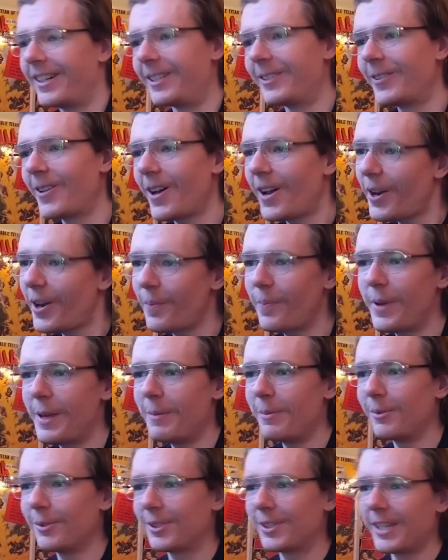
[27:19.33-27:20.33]
A lot of
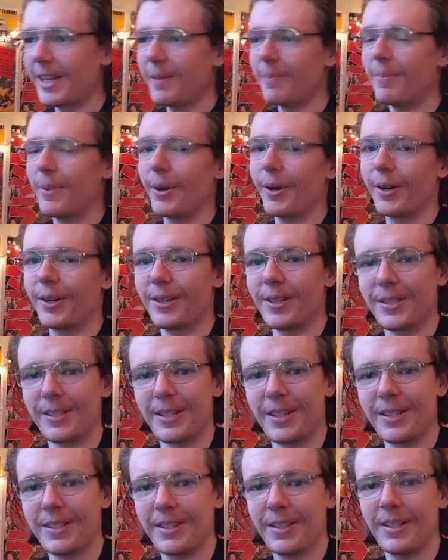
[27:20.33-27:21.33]
people say Buried
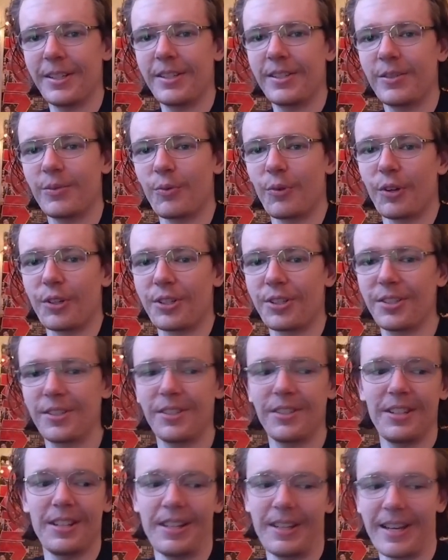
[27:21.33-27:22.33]
is easy,
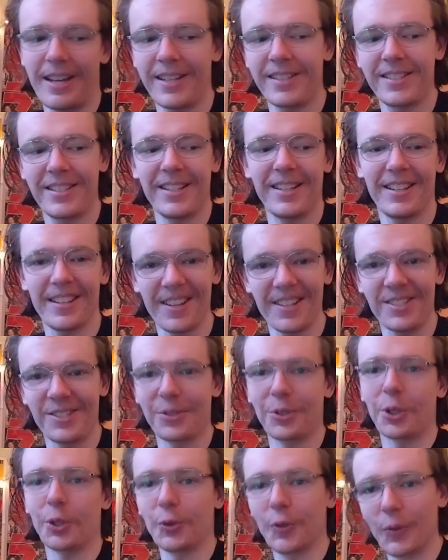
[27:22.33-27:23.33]
which, yes, it
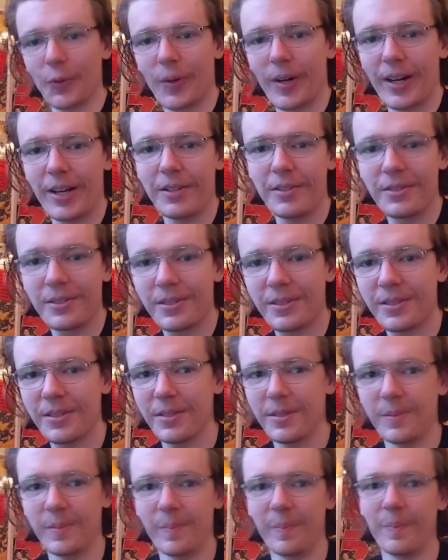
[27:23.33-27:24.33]
is in early rounds,